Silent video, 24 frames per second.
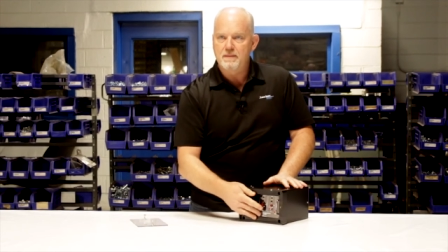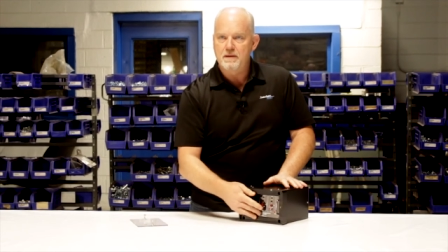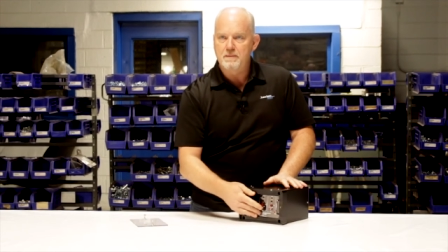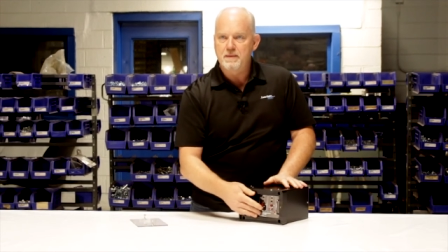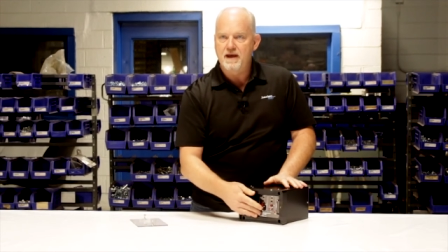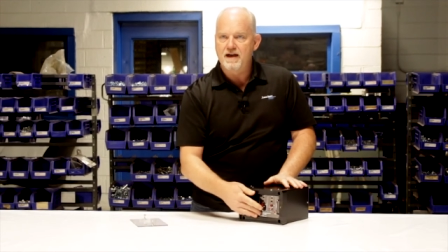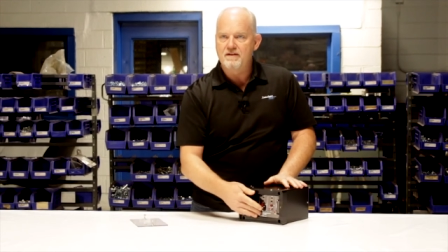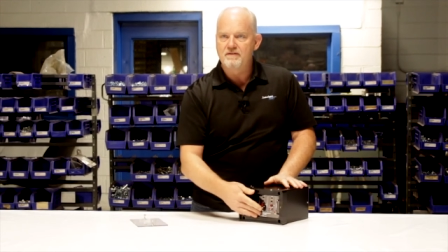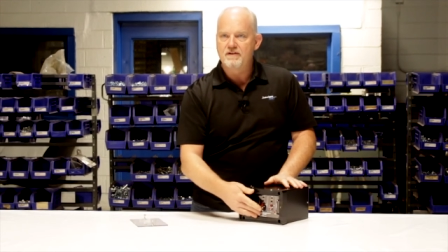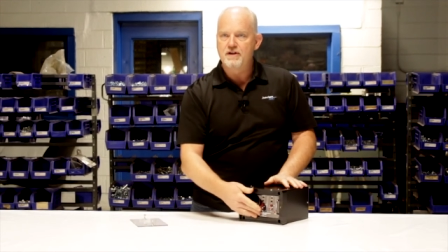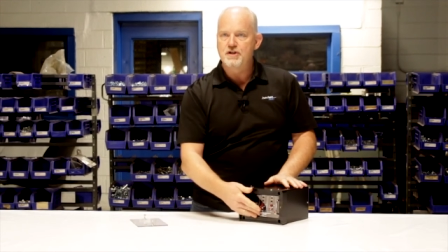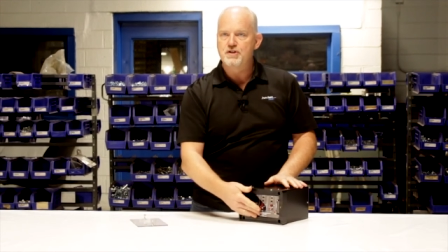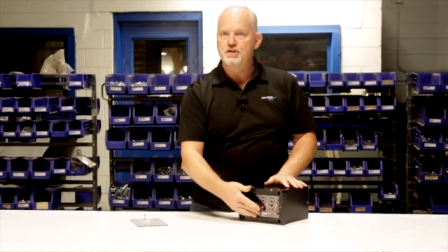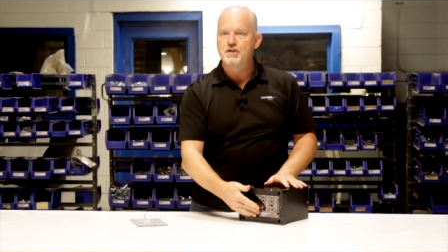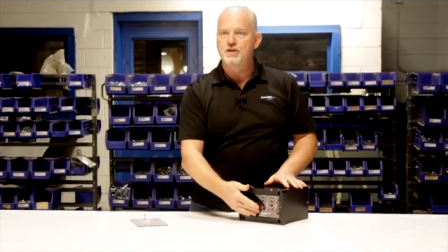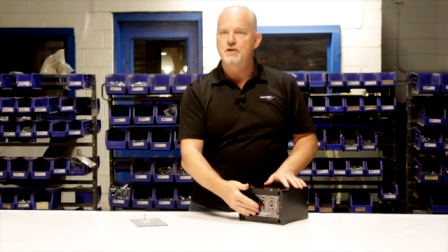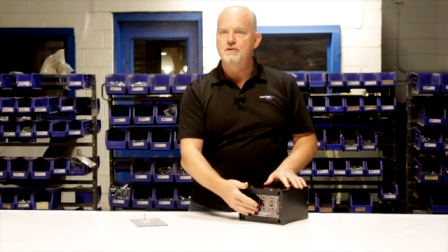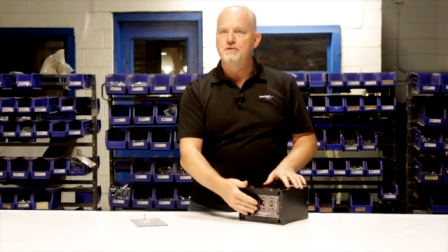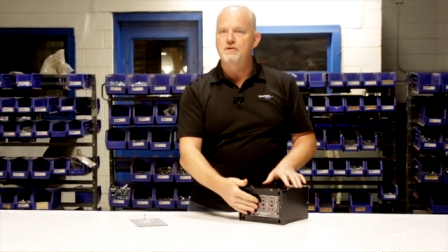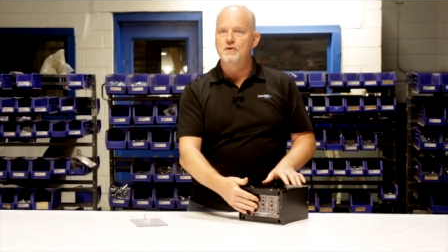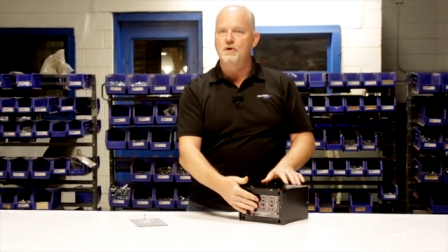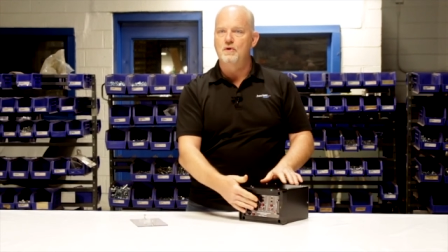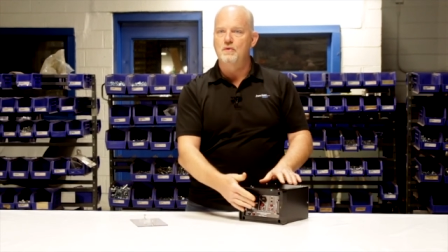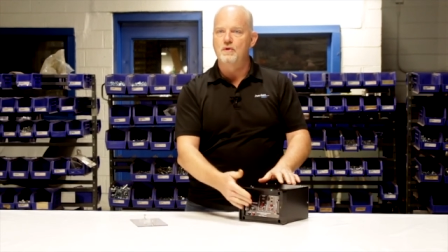may have an
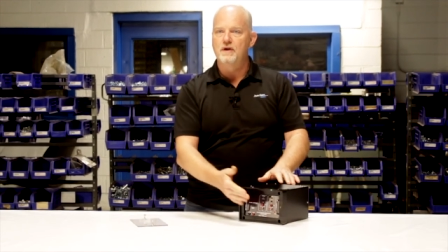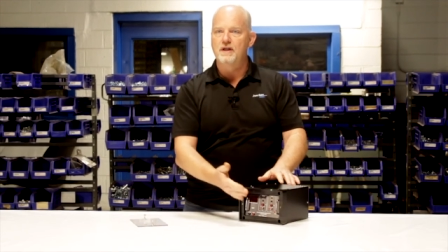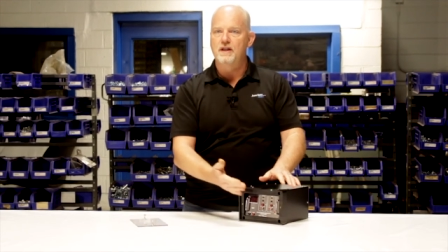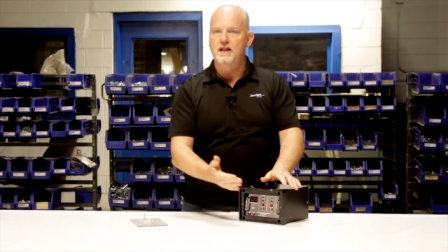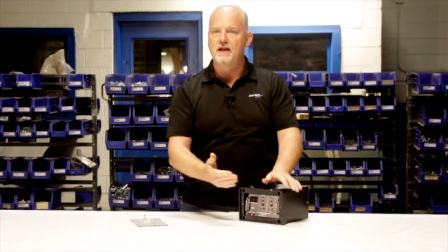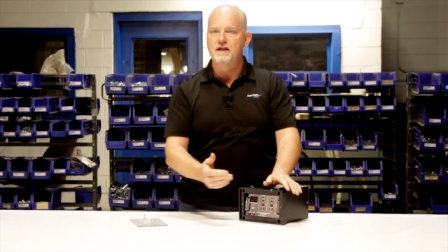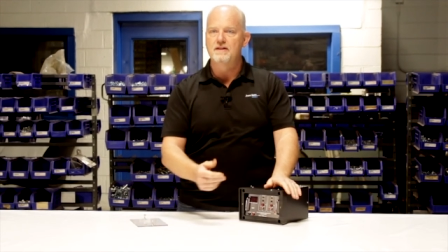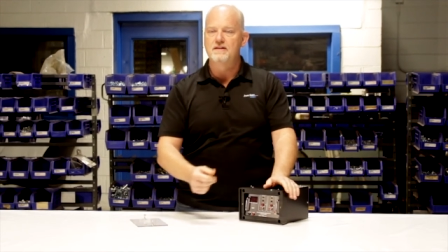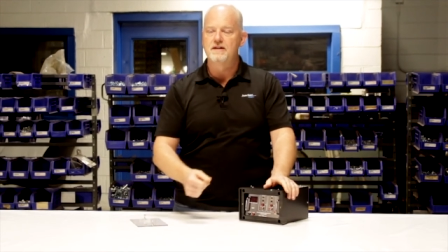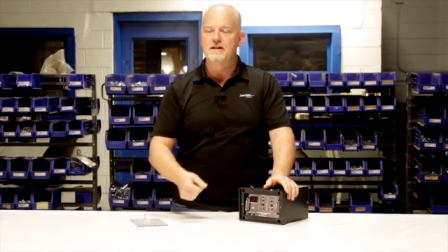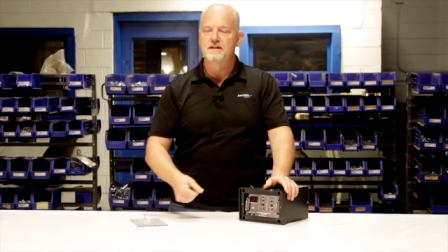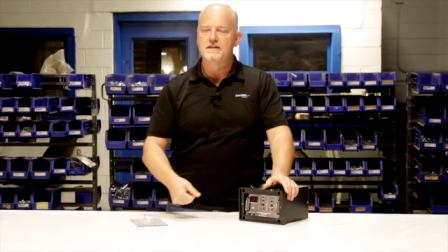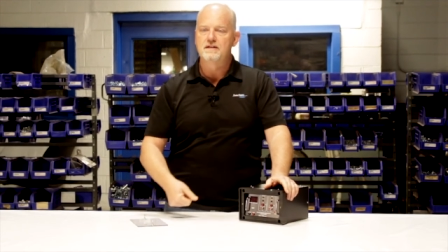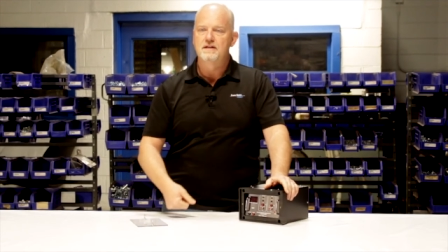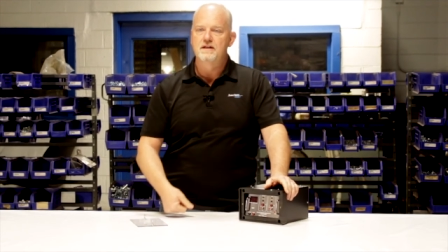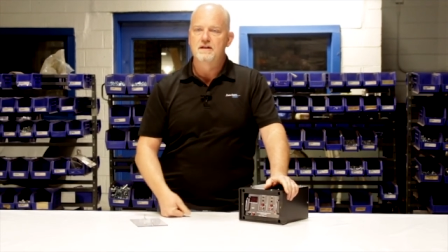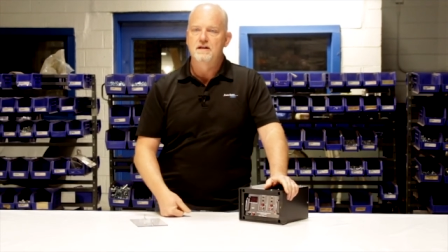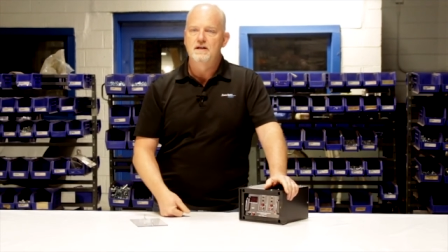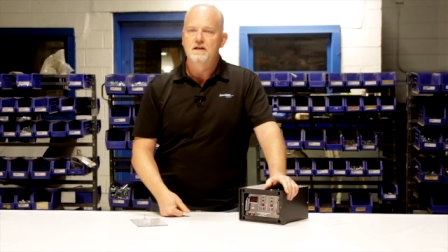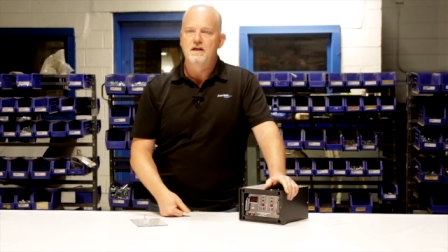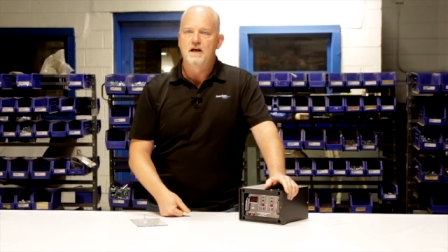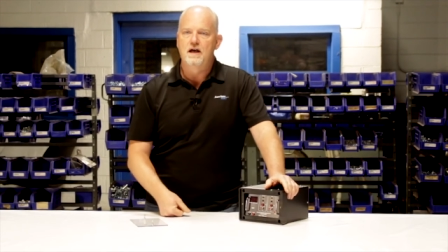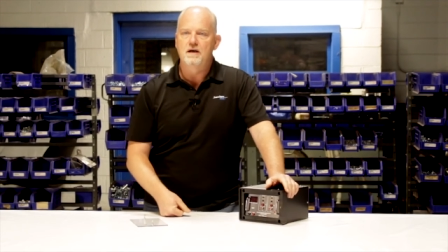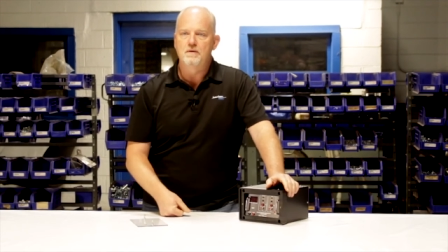issue to a relay that,
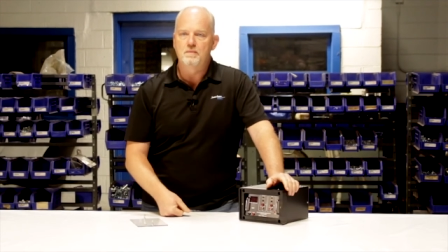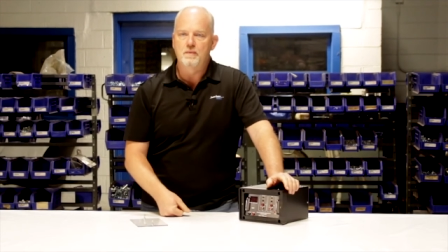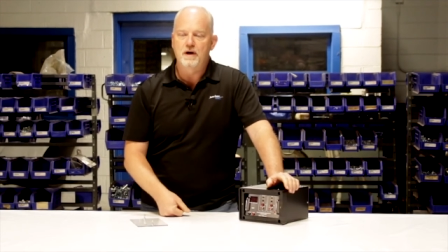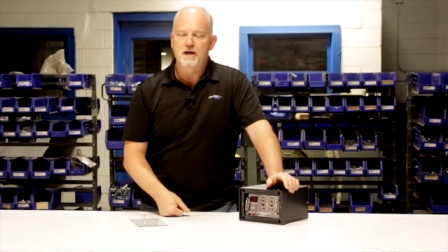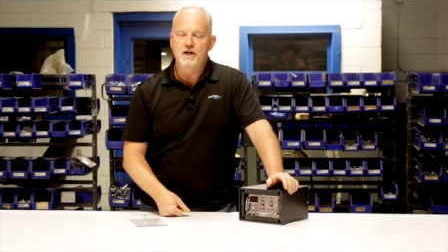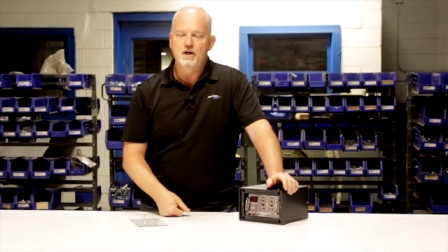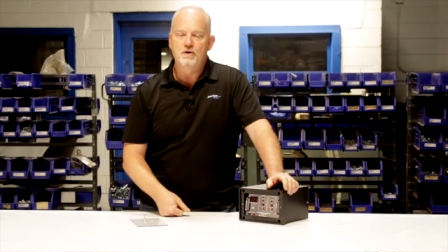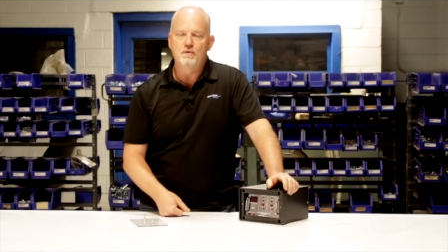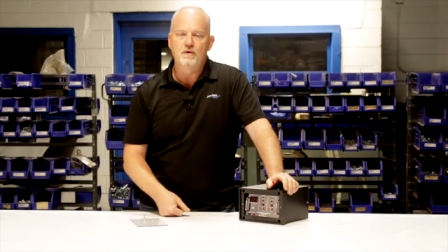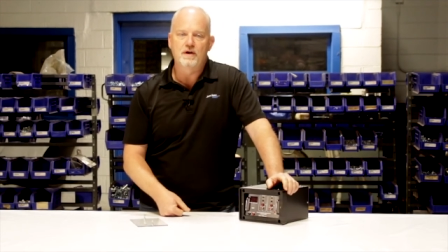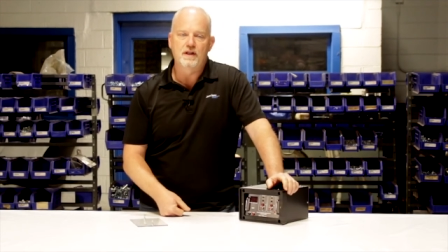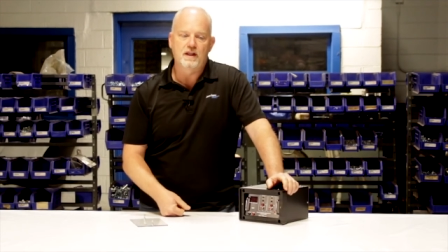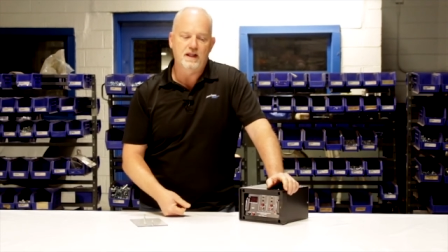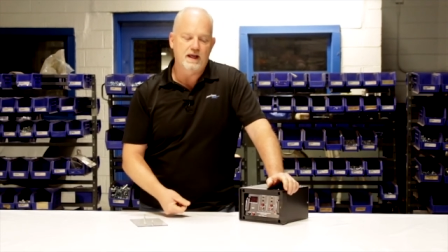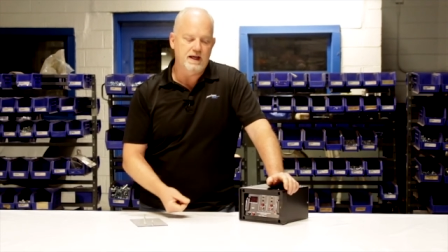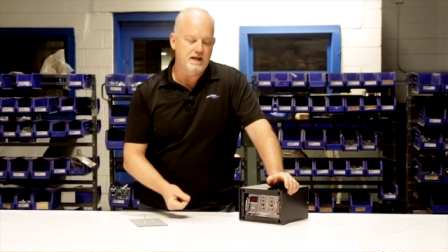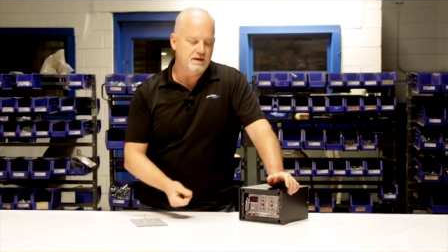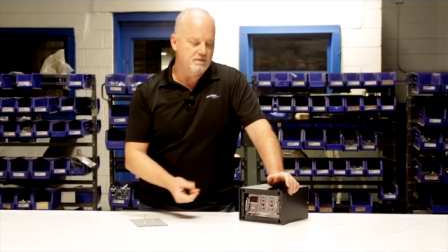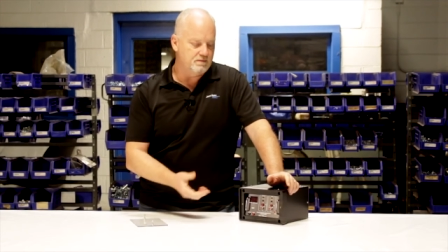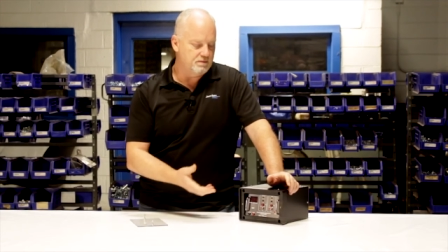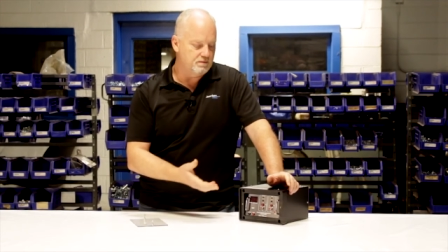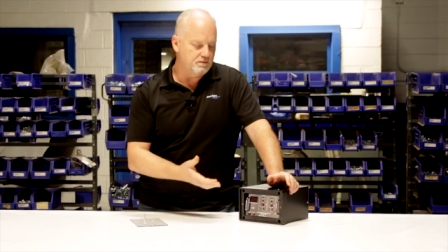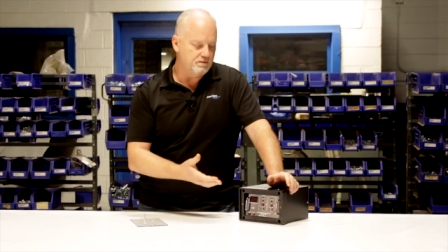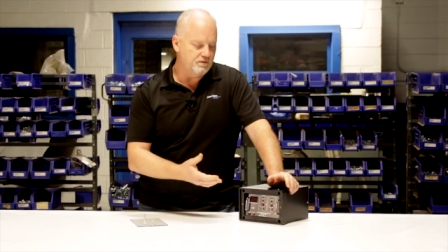a brand new
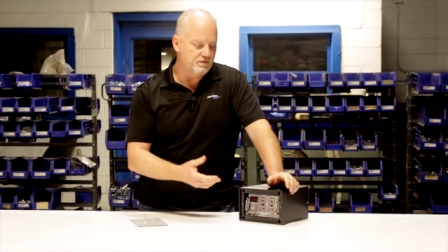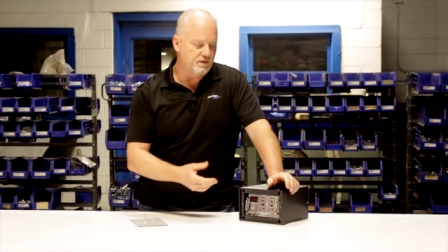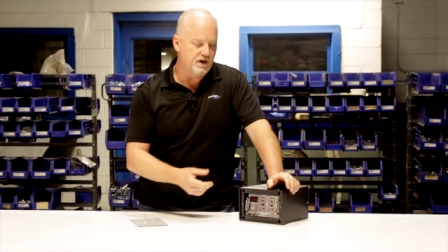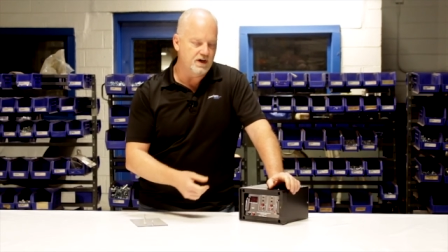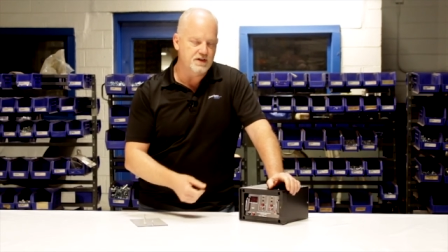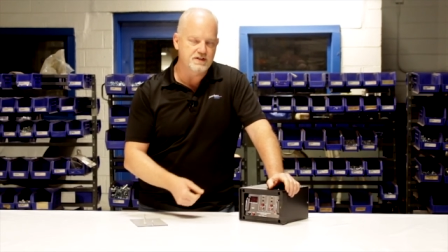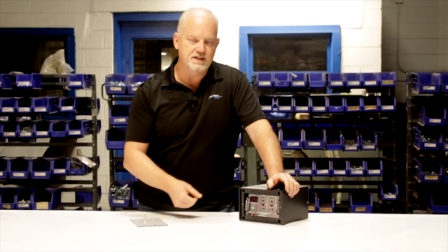relay very